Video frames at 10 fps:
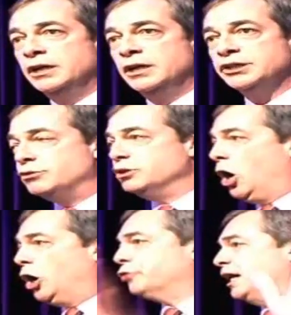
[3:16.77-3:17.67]
So
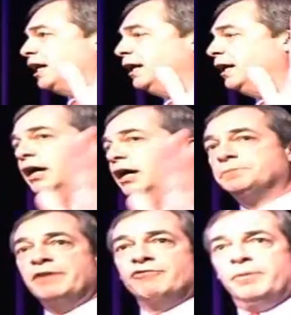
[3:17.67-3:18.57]
democracy has
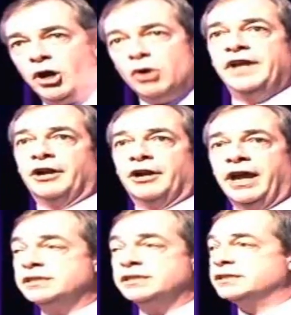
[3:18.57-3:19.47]
been removed in
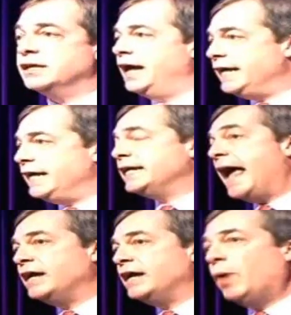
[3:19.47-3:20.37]
Greece. Is it
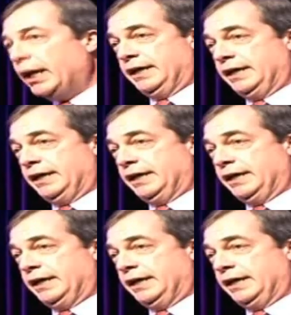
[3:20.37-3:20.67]
any wonder